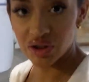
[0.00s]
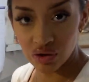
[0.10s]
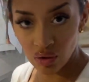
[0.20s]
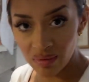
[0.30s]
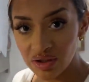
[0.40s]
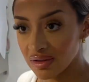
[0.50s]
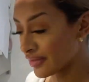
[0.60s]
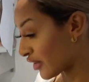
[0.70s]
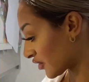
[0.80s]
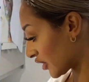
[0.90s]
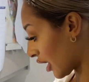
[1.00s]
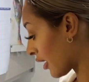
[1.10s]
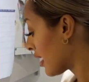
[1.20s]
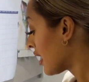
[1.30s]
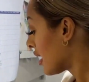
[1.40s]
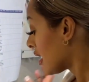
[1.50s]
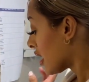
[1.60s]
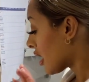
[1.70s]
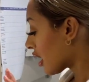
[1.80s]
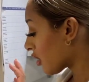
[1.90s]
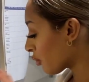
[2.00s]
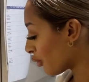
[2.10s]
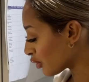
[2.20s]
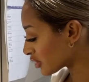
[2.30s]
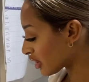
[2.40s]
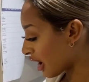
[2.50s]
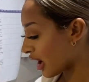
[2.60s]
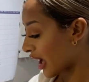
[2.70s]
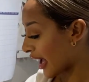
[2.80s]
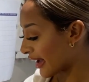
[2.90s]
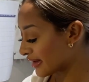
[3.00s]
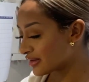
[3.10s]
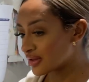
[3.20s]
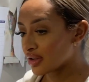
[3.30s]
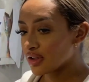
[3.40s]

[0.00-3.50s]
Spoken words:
saw me do it in the first video. Water, and